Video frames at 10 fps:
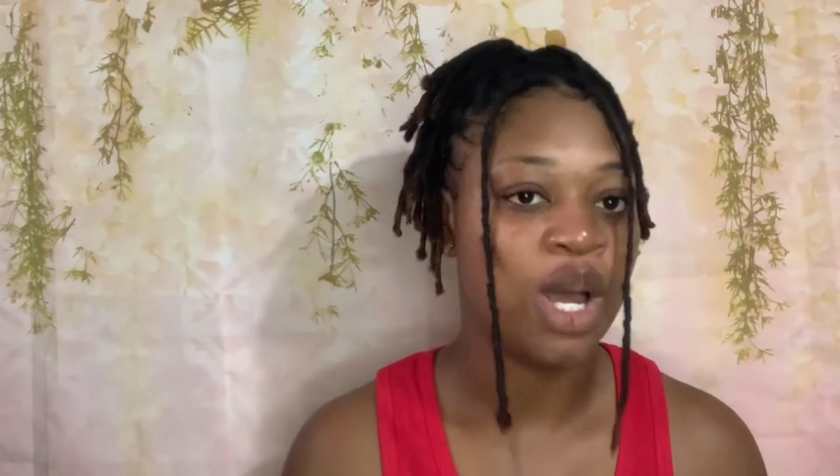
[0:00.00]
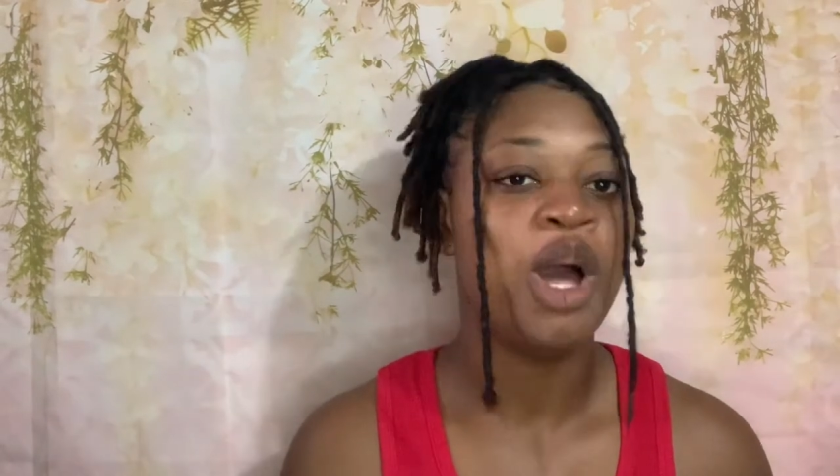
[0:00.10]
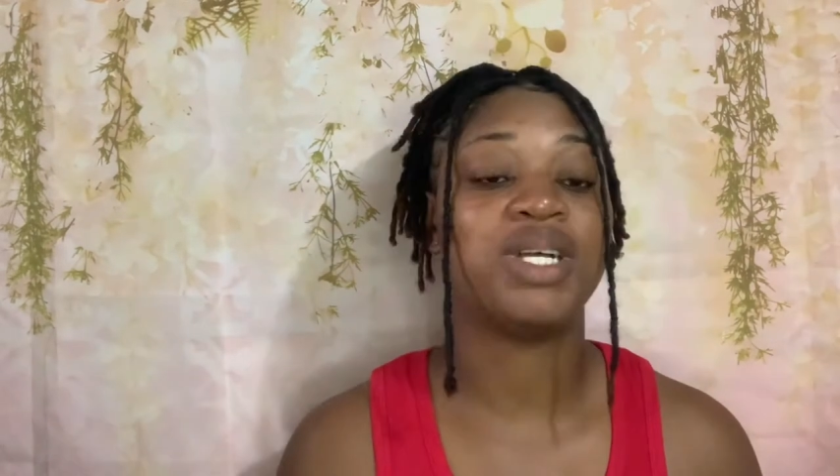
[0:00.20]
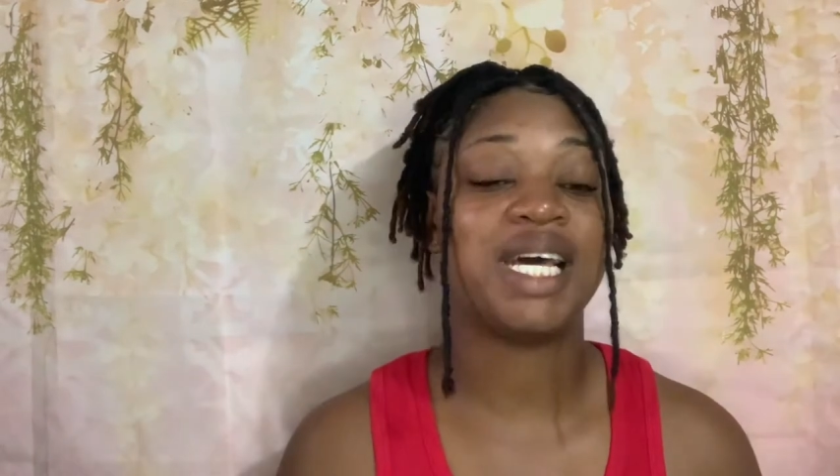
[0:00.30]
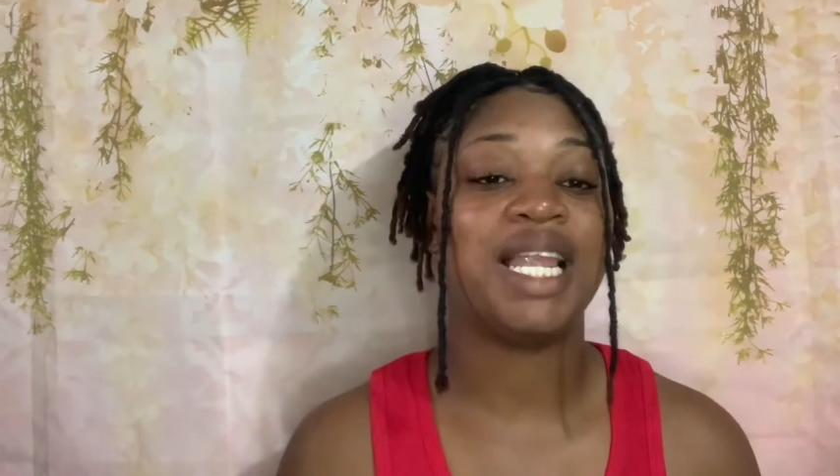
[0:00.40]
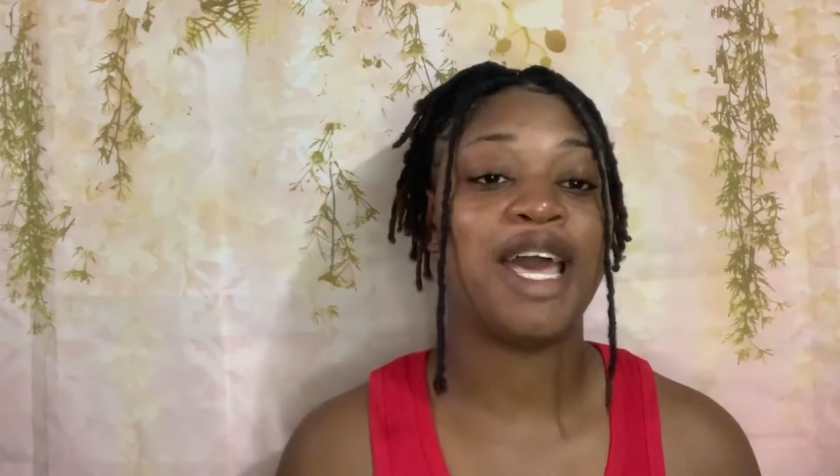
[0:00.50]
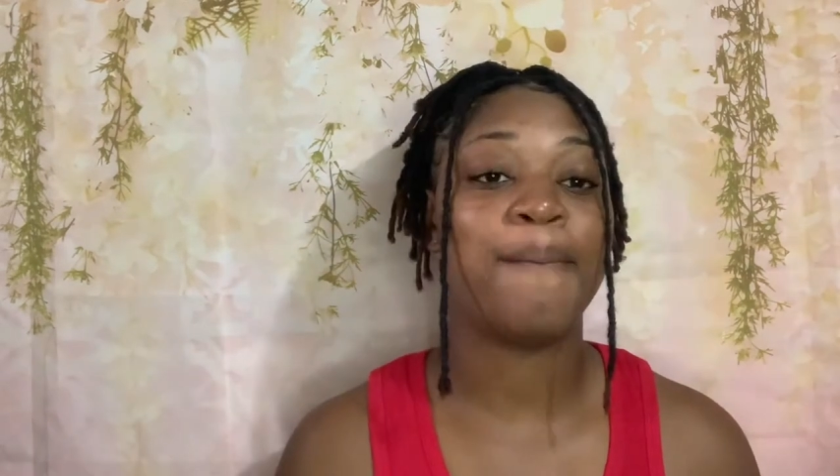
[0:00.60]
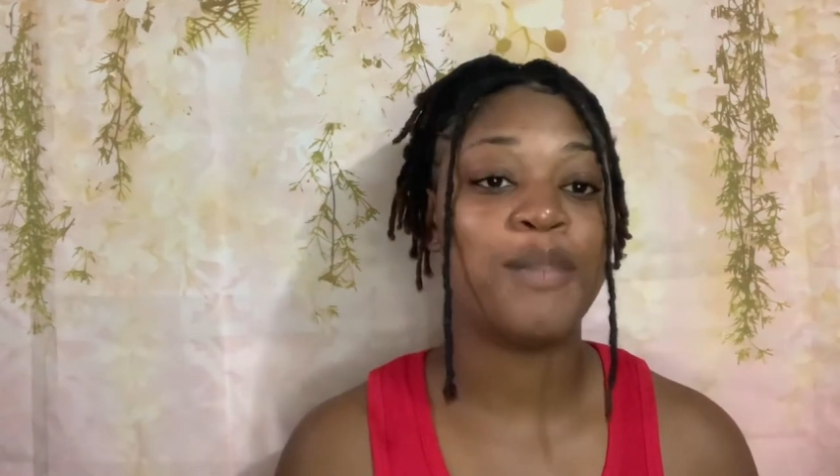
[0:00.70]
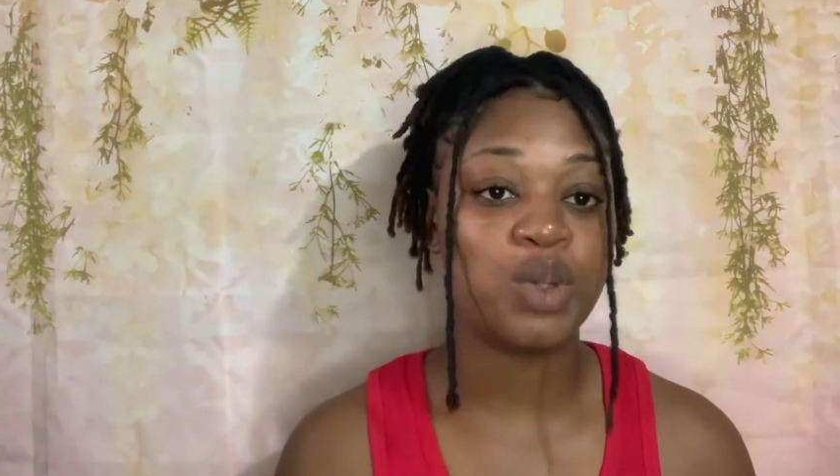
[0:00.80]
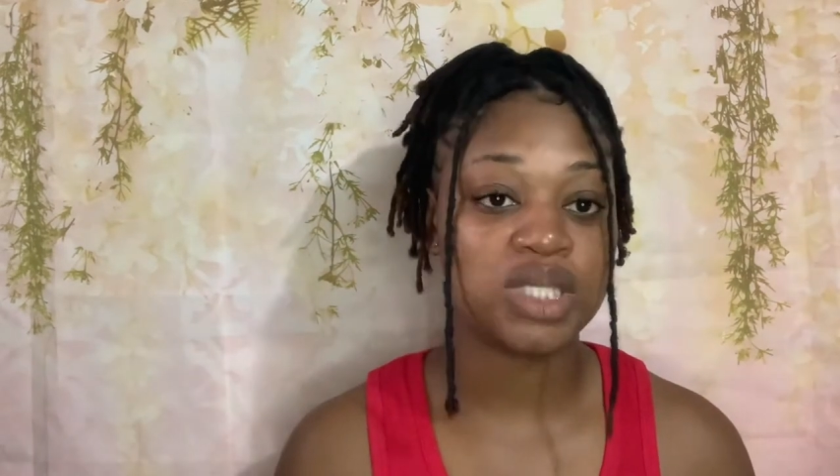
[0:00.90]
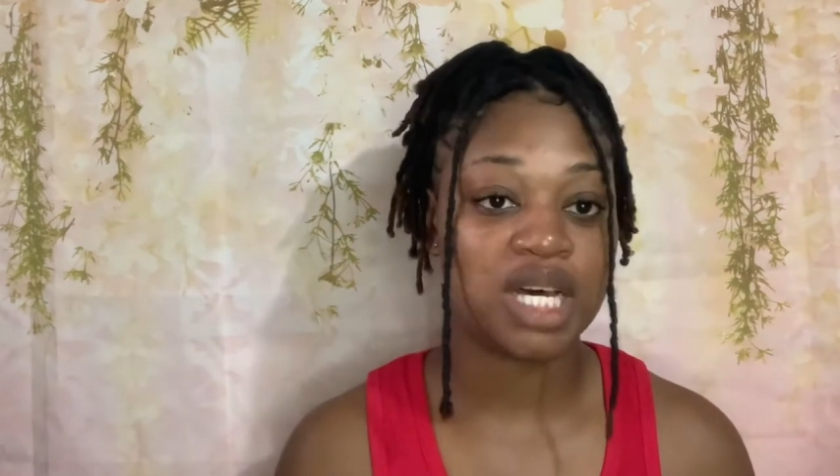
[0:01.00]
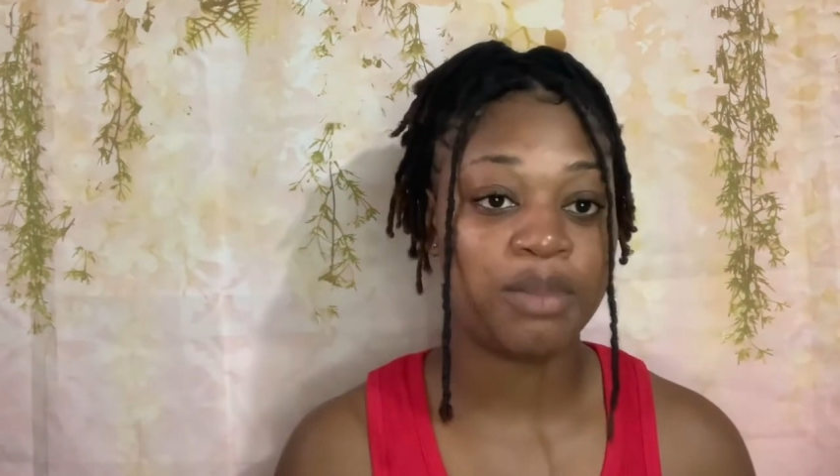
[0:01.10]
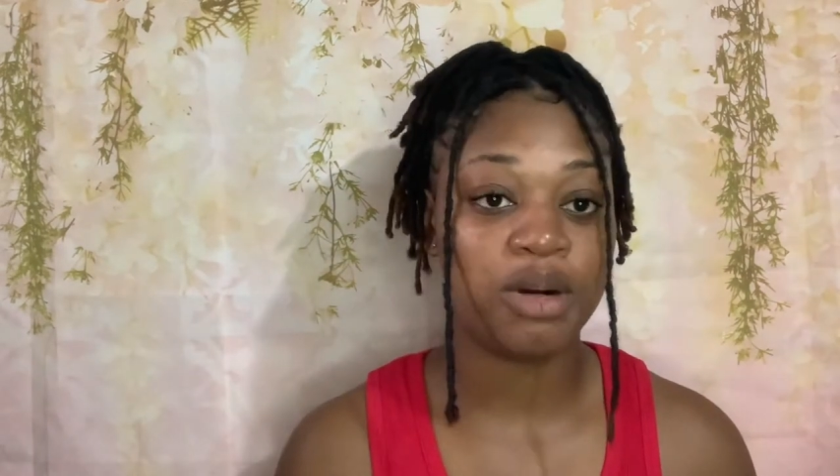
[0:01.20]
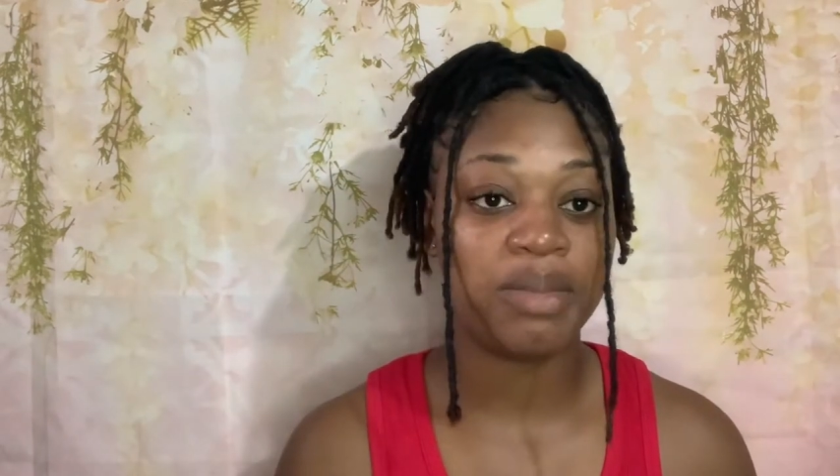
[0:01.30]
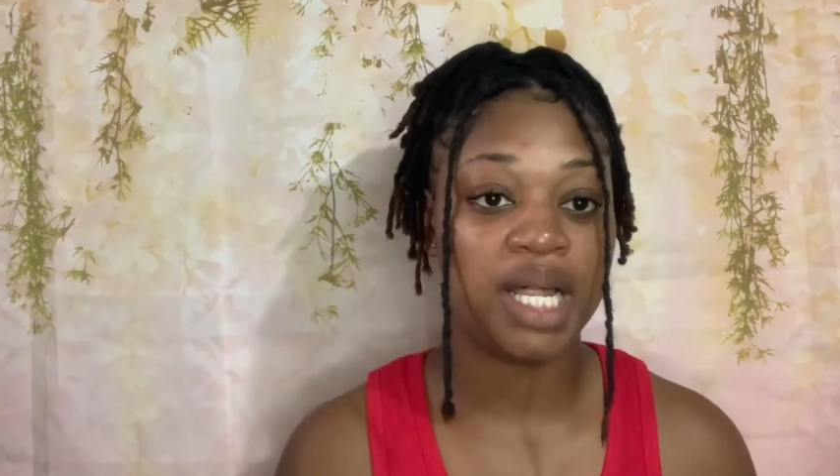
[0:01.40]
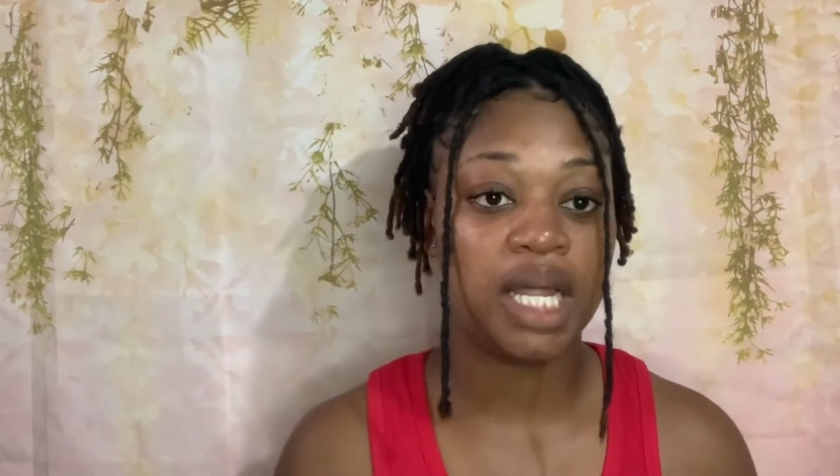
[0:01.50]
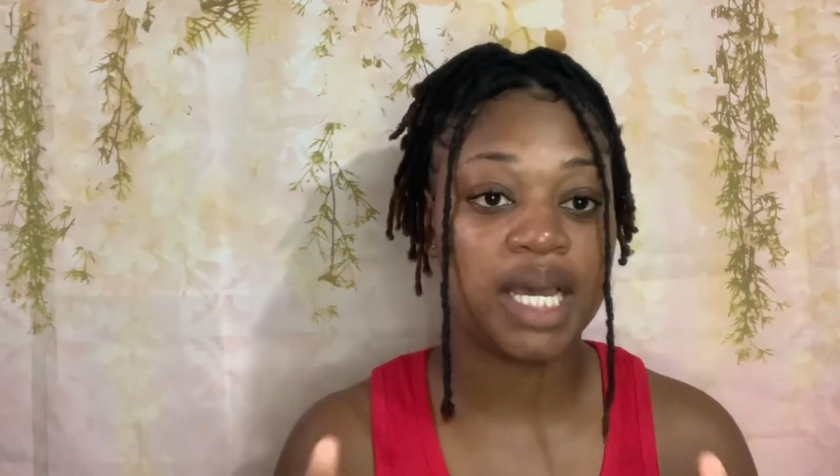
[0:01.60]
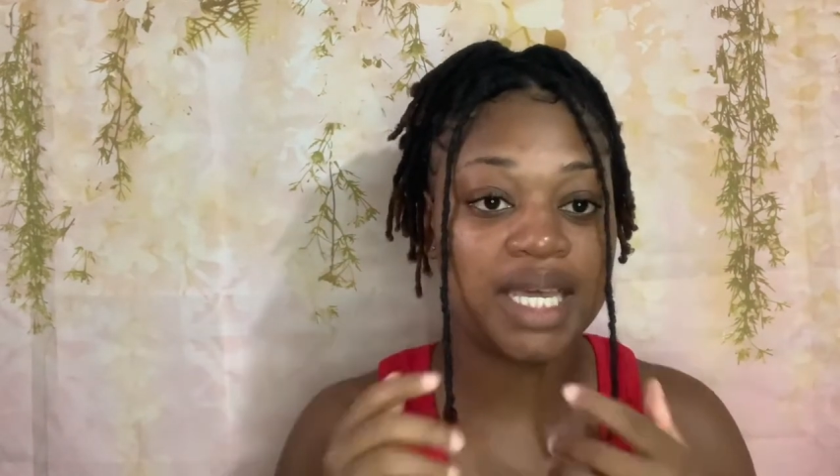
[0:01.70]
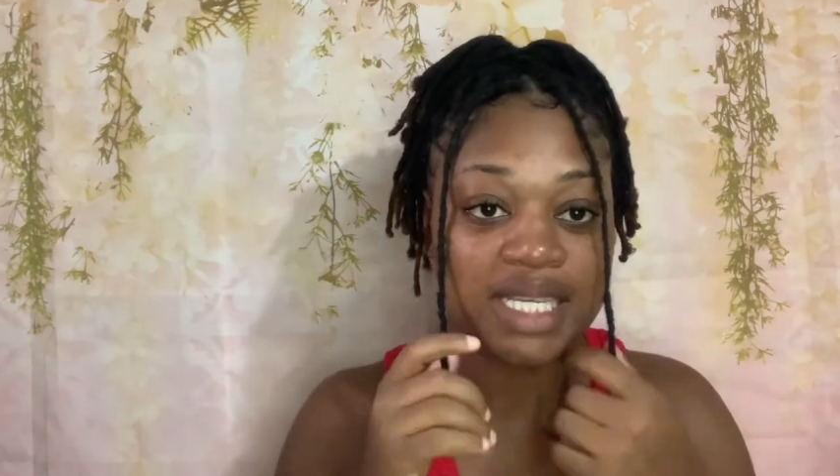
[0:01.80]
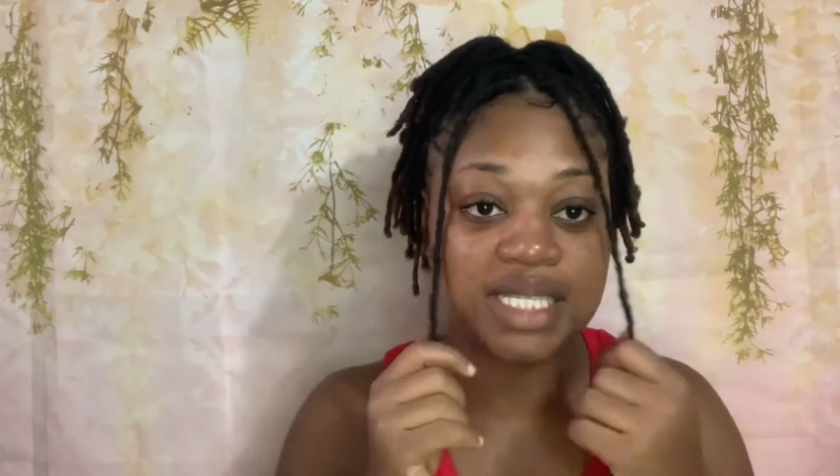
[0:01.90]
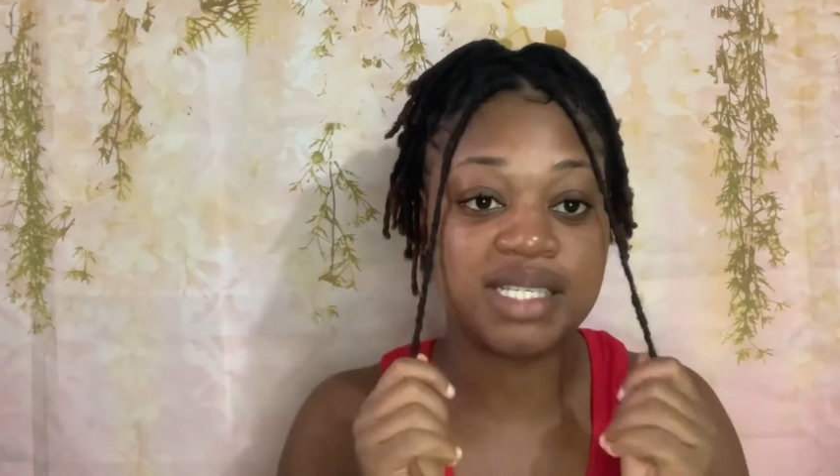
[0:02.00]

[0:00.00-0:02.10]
What I like most about my lock is